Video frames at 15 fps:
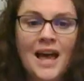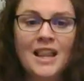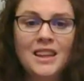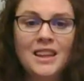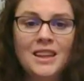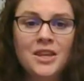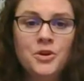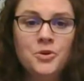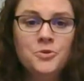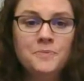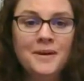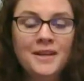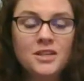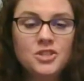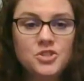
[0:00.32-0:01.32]
Hello,
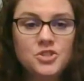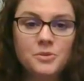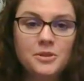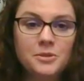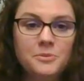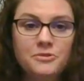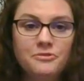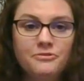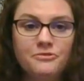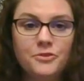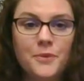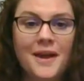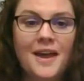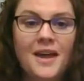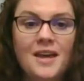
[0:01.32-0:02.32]
my adorable
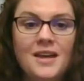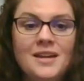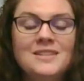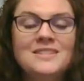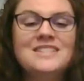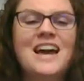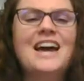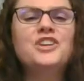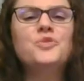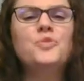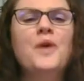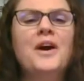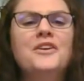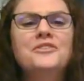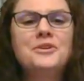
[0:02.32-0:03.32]
friends, and
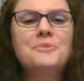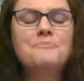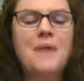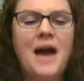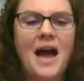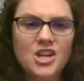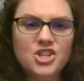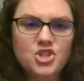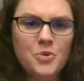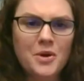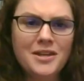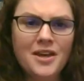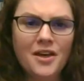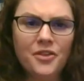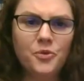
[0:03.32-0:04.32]
welcome back to
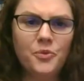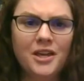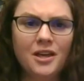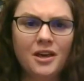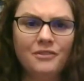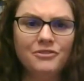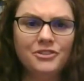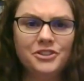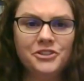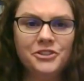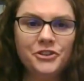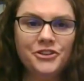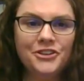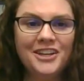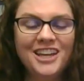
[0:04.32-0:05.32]
another week of
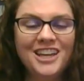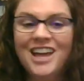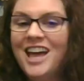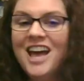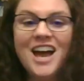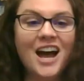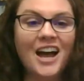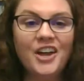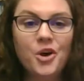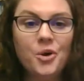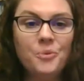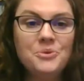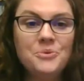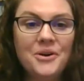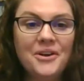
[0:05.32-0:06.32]
learning. I
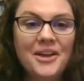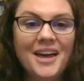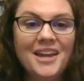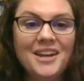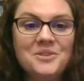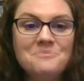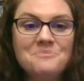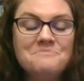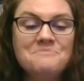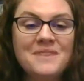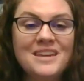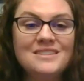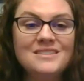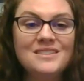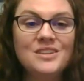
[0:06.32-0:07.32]
hope you all had an
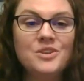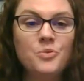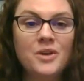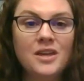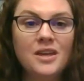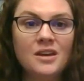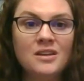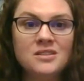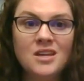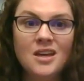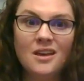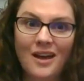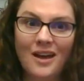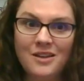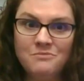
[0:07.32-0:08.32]
amazing weekend.
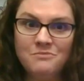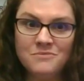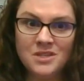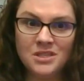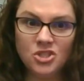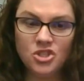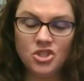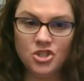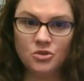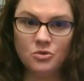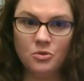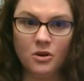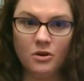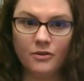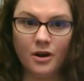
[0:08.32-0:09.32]
I missed
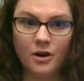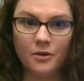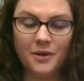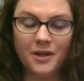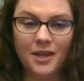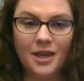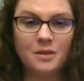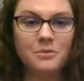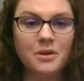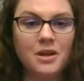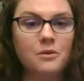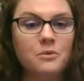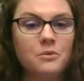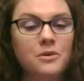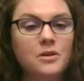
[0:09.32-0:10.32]
you over our weekend, but
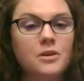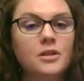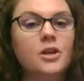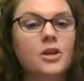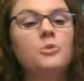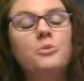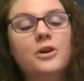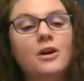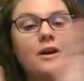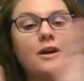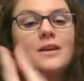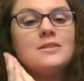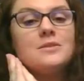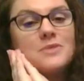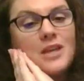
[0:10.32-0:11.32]
I really hope we all
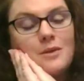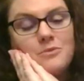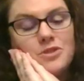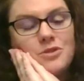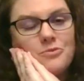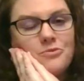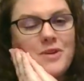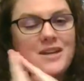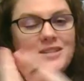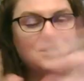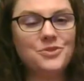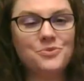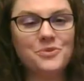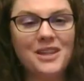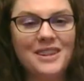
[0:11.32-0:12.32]
got some time to
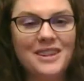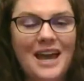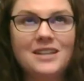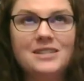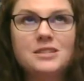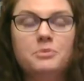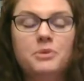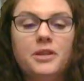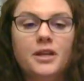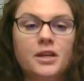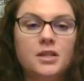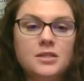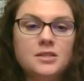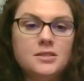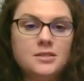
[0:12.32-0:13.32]
rest, relax, play
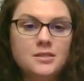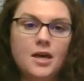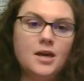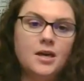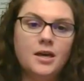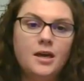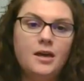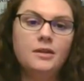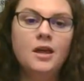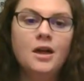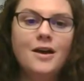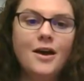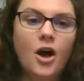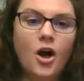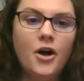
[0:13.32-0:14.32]
in the sun,
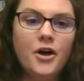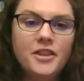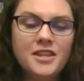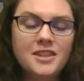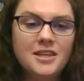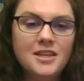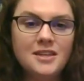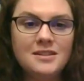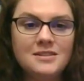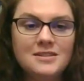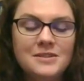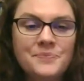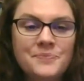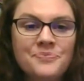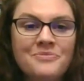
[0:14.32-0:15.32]
all the
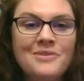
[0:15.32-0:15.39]
things.